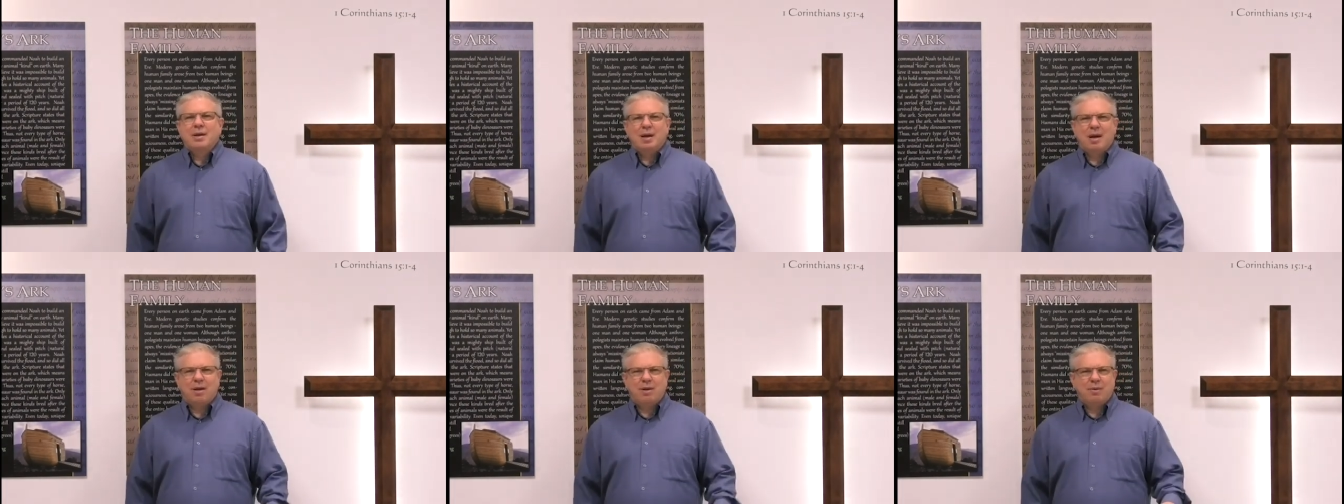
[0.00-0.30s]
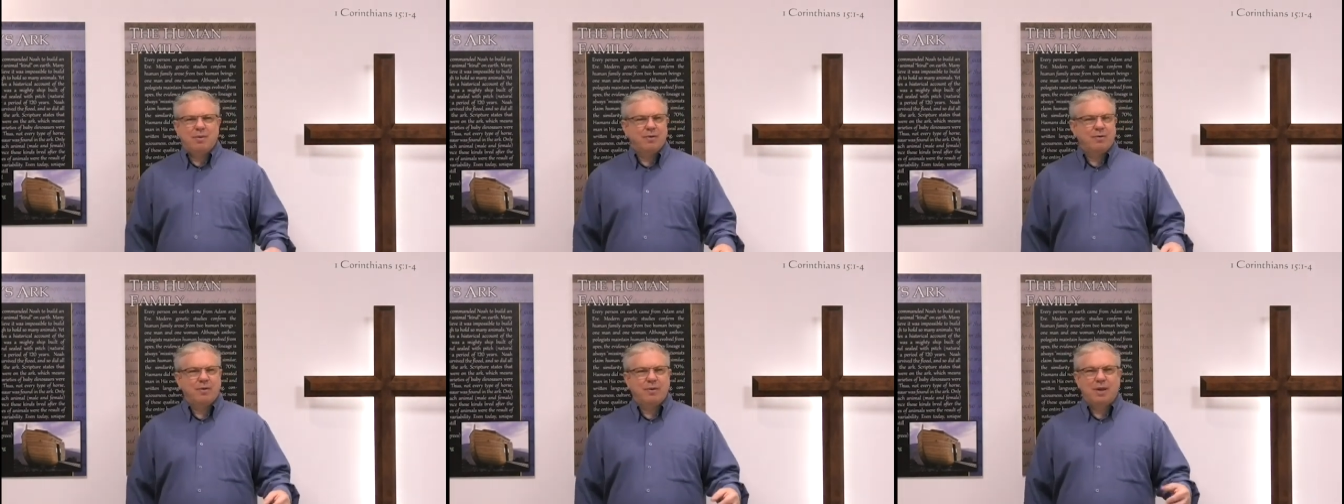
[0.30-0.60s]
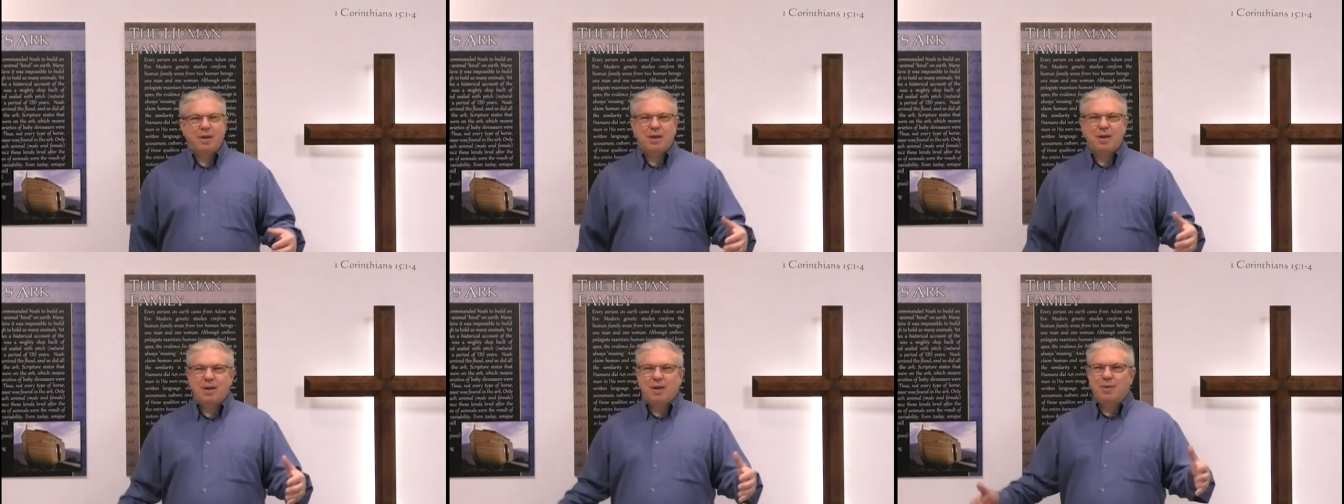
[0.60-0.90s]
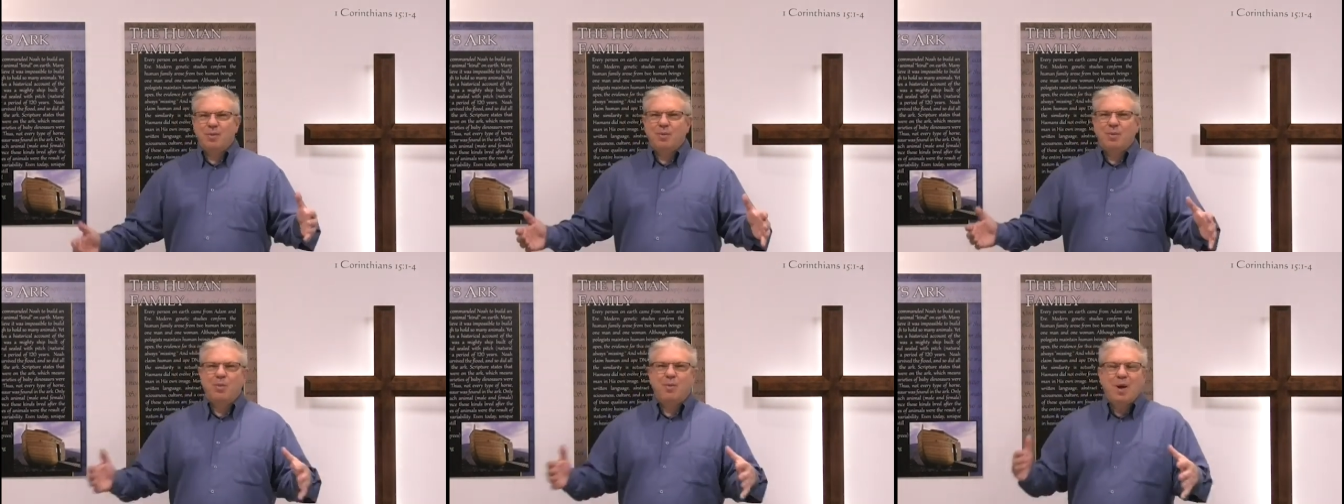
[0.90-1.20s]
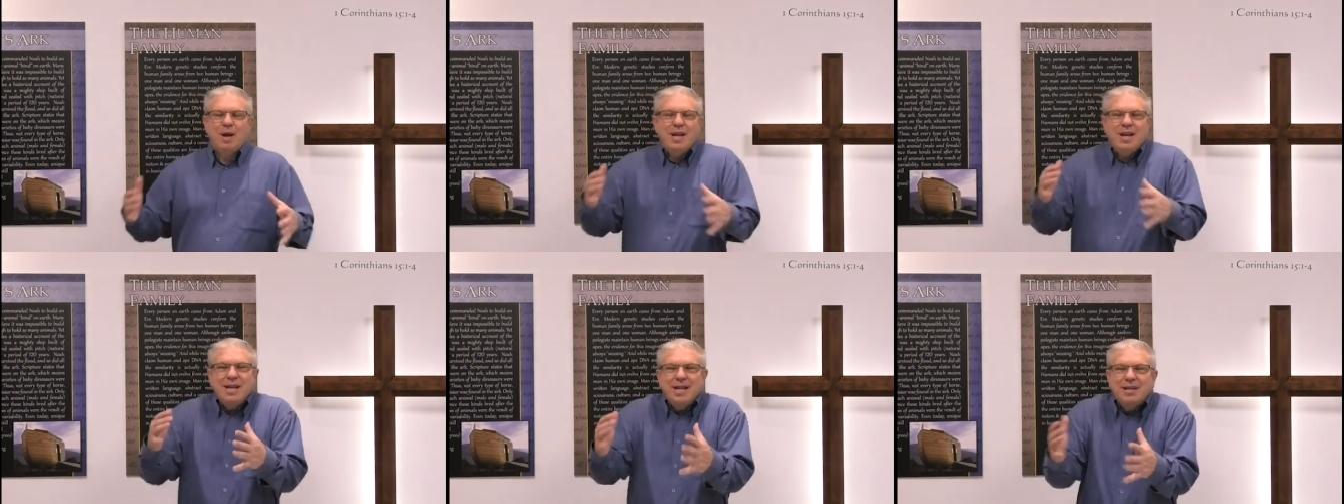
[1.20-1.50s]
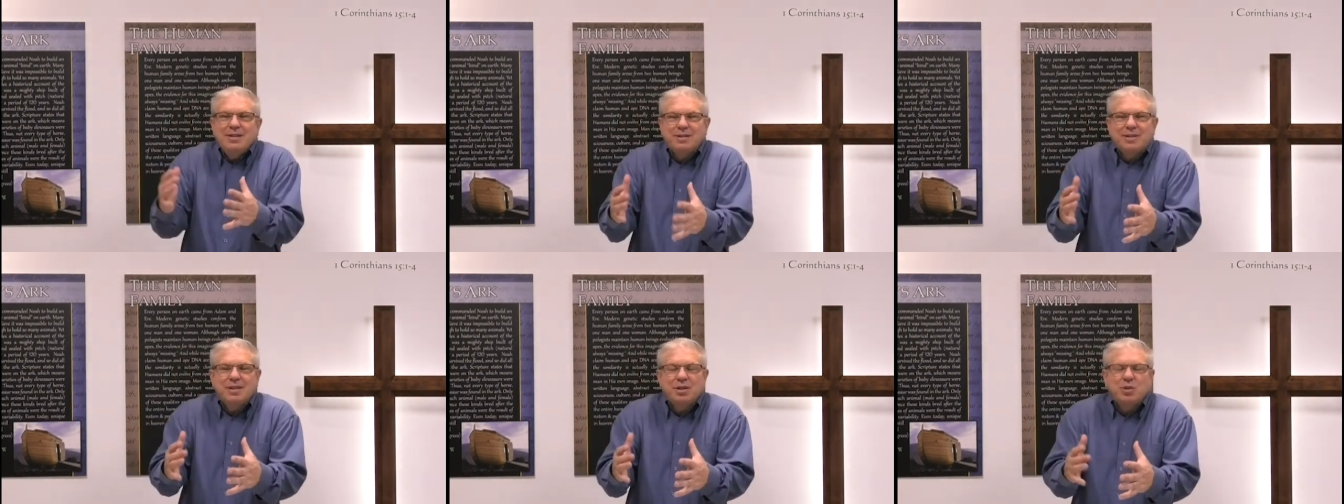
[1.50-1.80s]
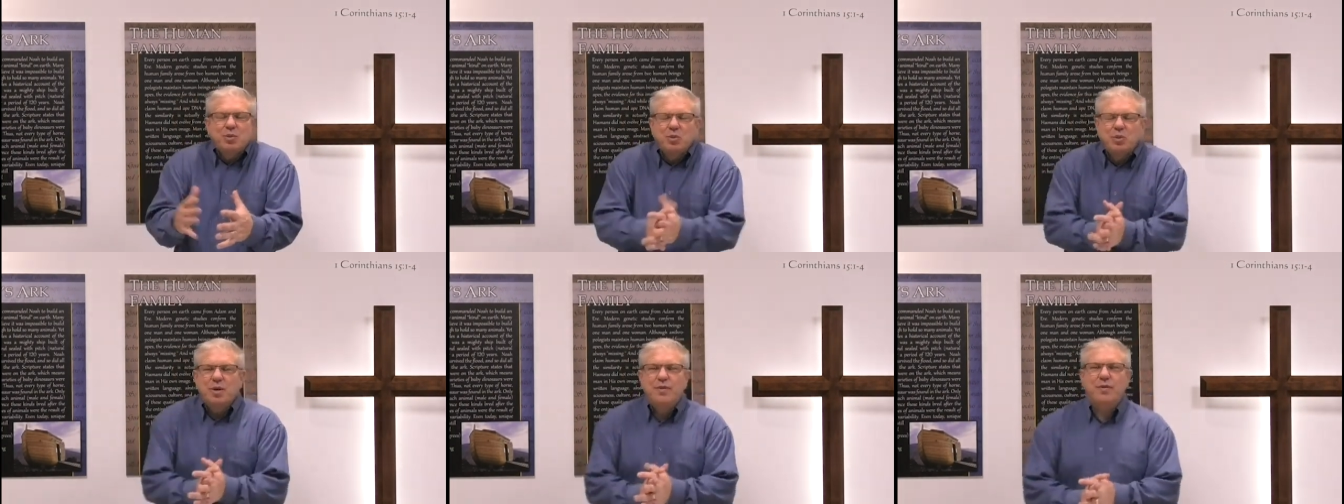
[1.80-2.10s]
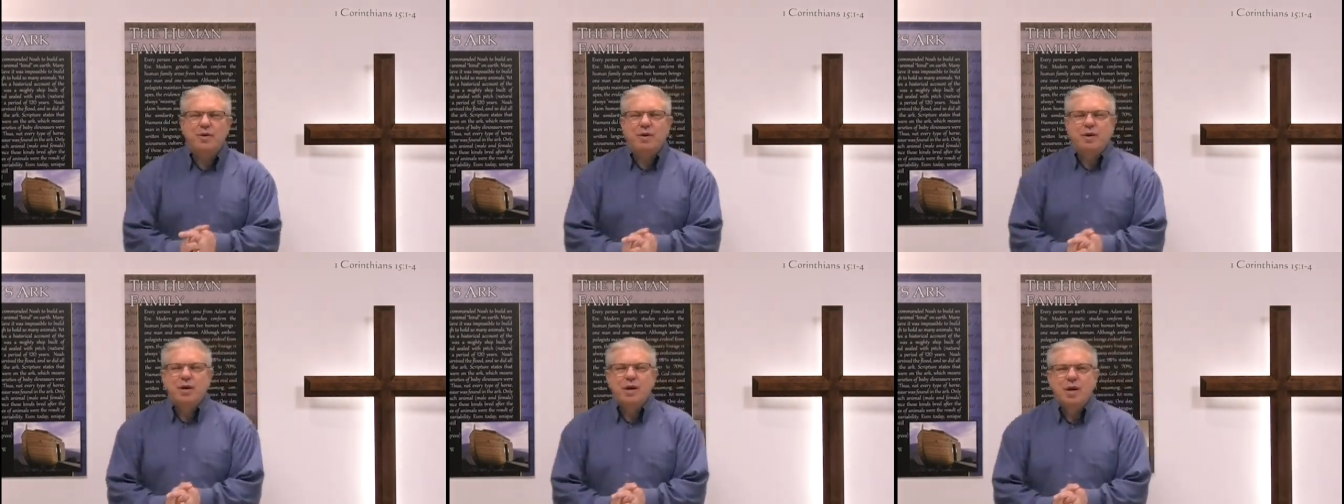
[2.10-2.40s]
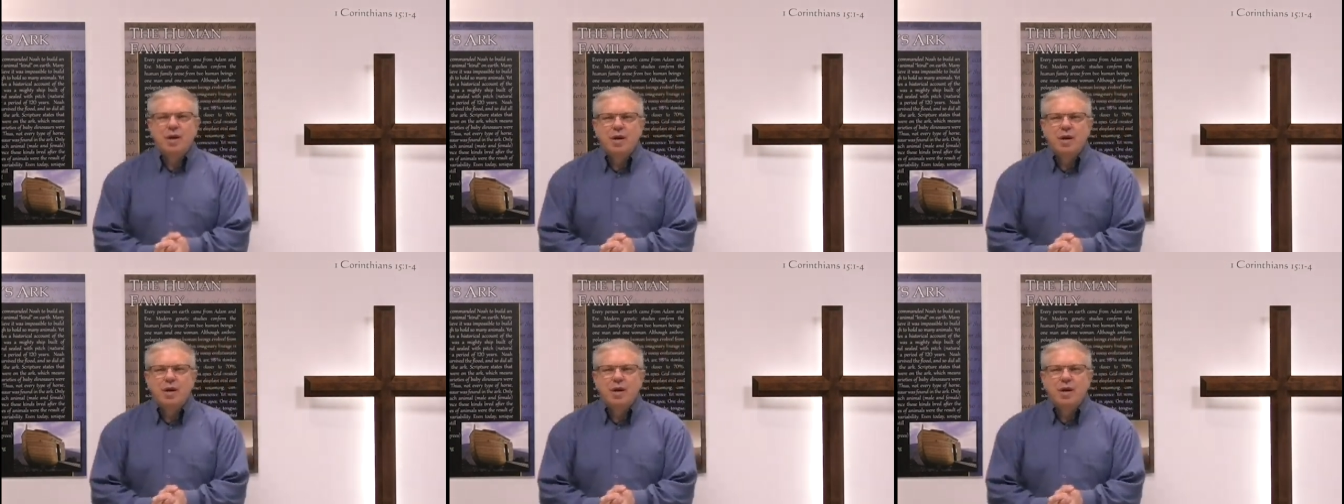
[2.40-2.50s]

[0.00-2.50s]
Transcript: now what is this river?